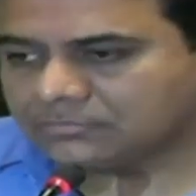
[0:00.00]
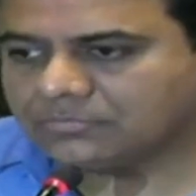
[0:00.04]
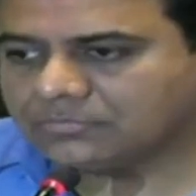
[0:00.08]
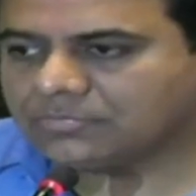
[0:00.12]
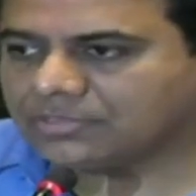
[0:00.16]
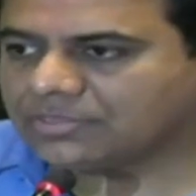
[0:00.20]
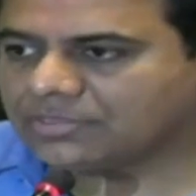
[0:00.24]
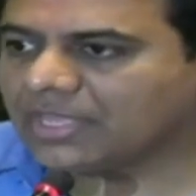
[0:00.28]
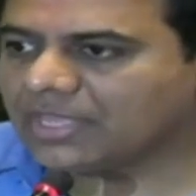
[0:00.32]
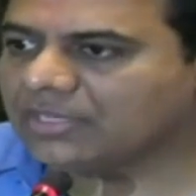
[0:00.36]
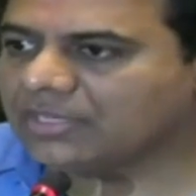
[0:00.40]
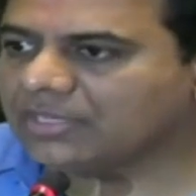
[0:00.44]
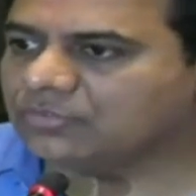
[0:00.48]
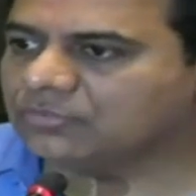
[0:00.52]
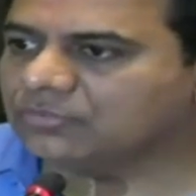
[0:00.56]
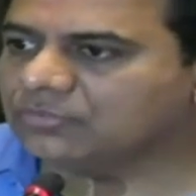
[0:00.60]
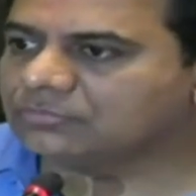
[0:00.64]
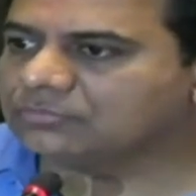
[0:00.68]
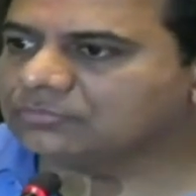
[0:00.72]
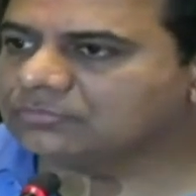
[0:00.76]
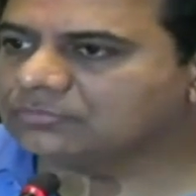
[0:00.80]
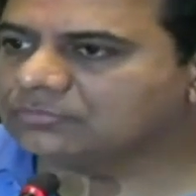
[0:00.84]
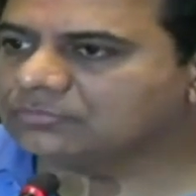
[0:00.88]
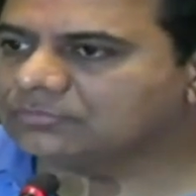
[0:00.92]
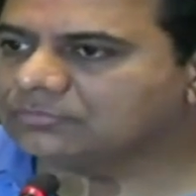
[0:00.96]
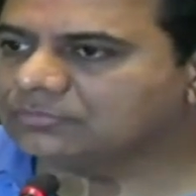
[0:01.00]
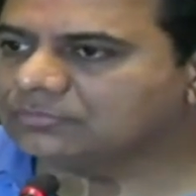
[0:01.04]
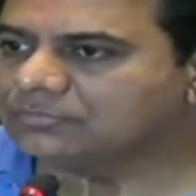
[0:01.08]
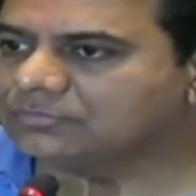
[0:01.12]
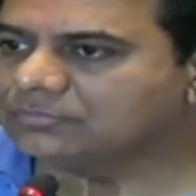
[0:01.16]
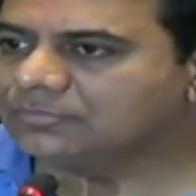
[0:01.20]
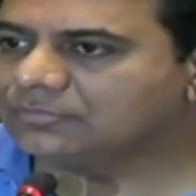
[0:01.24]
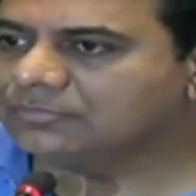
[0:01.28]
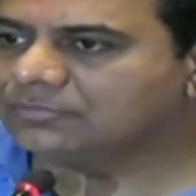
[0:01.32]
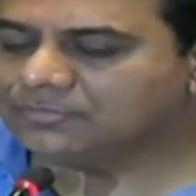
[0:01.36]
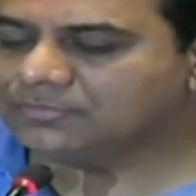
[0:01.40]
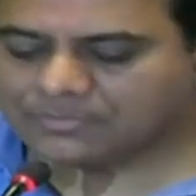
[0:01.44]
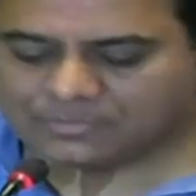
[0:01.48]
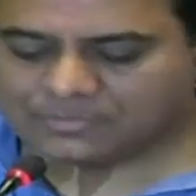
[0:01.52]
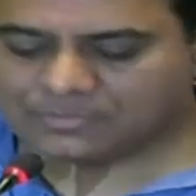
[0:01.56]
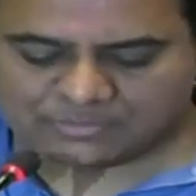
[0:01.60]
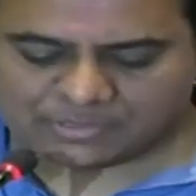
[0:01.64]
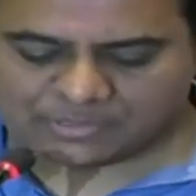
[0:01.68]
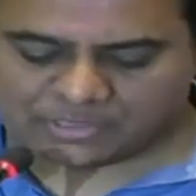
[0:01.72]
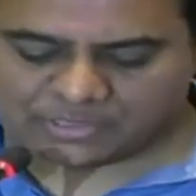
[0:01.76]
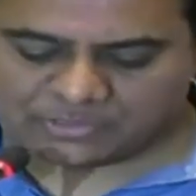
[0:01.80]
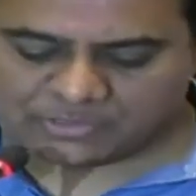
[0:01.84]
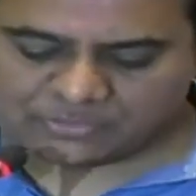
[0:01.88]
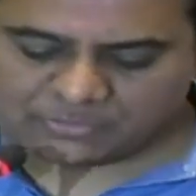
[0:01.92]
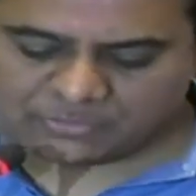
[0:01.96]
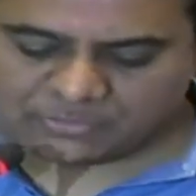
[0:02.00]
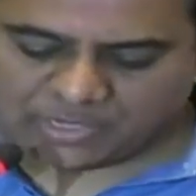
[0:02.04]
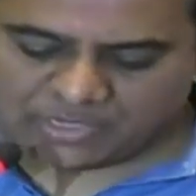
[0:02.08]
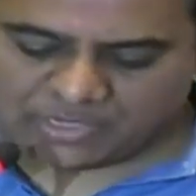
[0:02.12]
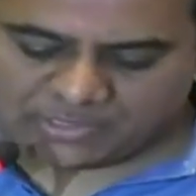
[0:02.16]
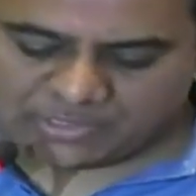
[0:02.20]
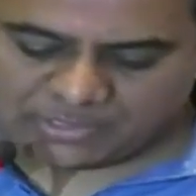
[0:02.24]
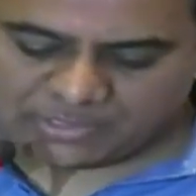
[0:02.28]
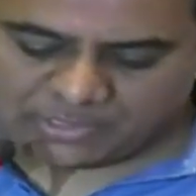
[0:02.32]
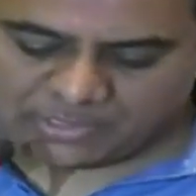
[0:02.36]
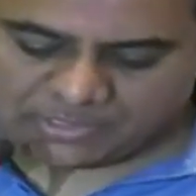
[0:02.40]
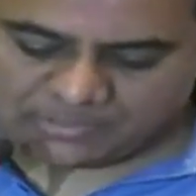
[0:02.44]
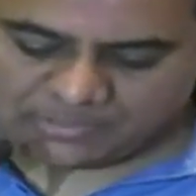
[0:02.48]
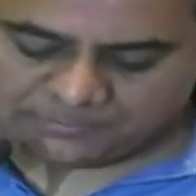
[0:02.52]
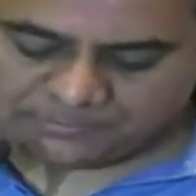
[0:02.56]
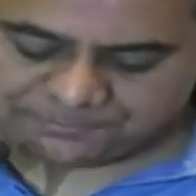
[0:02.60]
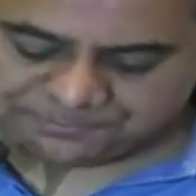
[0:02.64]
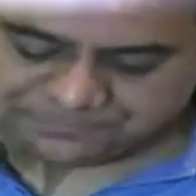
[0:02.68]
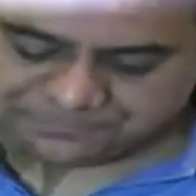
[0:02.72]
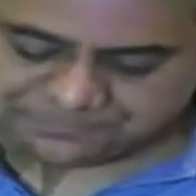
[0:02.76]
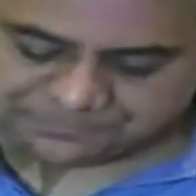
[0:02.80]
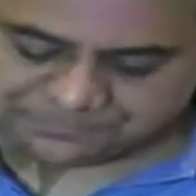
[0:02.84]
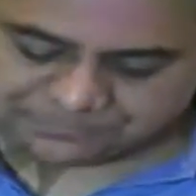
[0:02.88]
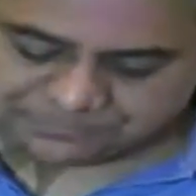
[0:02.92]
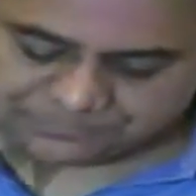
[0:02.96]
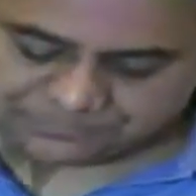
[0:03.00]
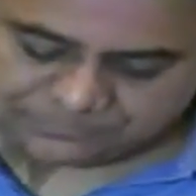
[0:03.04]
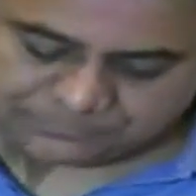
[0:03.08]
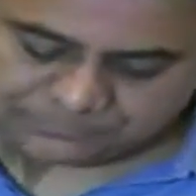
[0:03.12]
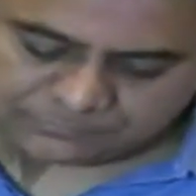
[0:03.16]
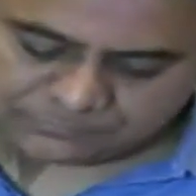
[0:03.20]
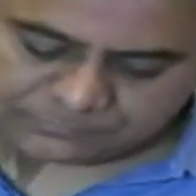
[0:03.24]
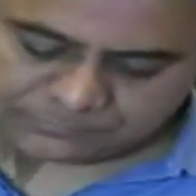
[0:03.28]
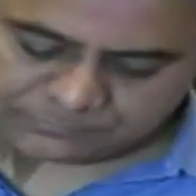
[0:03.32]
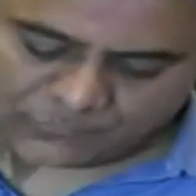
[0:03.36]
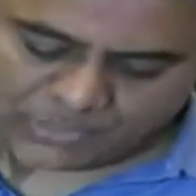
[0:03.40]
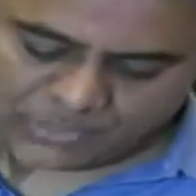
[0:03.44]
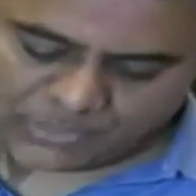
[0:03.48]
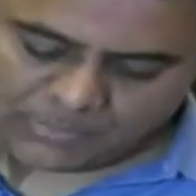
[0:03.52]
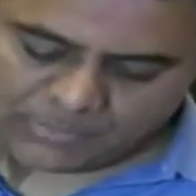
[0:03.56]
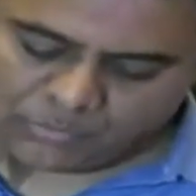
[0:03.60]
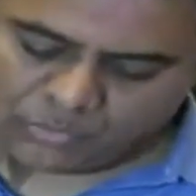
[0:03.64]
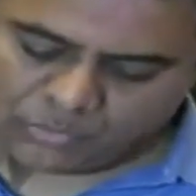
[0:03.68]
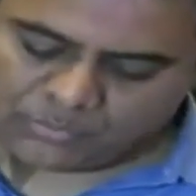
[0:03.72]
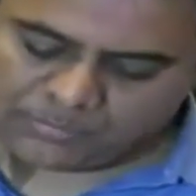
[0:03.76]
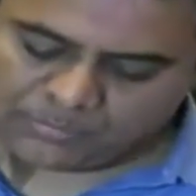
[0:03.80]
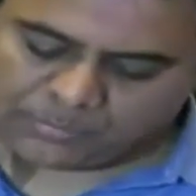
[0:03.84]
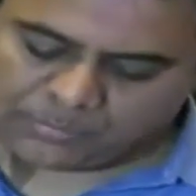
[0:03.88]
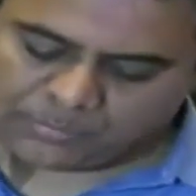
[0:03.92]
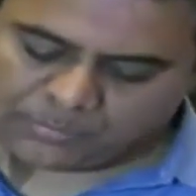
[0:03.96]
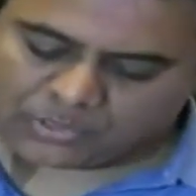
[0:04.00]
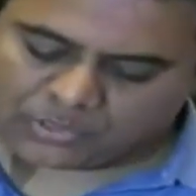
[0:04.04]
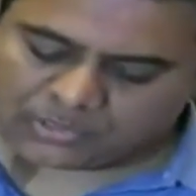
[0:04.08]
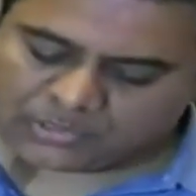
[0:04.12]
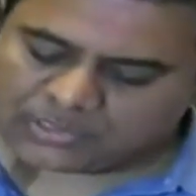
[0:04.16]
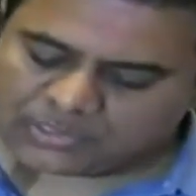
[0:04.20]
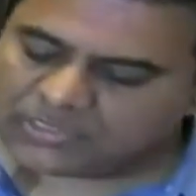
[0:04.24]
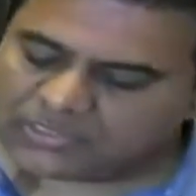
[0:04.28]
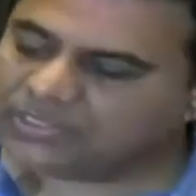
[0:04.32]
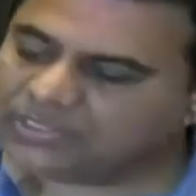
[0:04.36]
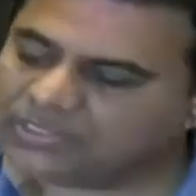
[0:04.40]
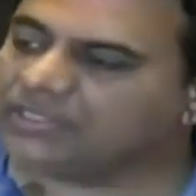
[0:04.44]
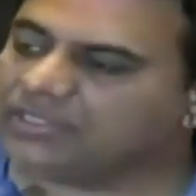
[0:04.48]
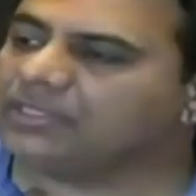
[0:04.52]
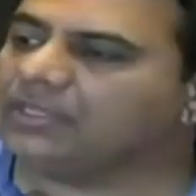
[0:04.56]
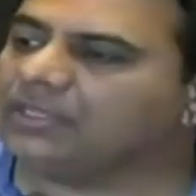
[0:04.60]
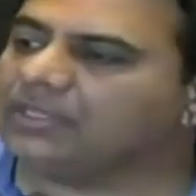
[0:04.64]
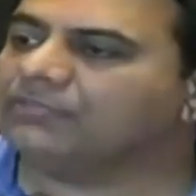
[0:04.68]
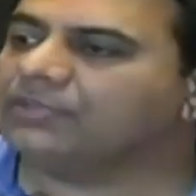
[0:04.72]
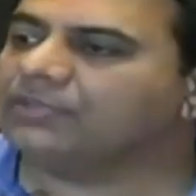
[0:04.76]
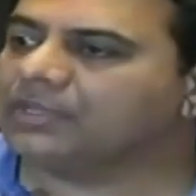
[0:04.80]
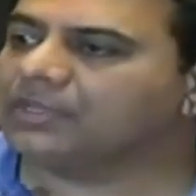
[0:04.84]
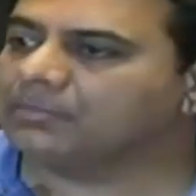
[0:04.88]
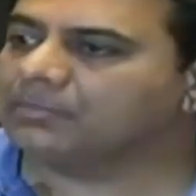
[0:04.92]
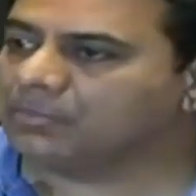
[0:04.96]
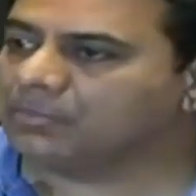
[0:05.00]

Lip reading: Thank you. Thank you. And more importantly, in India, we are number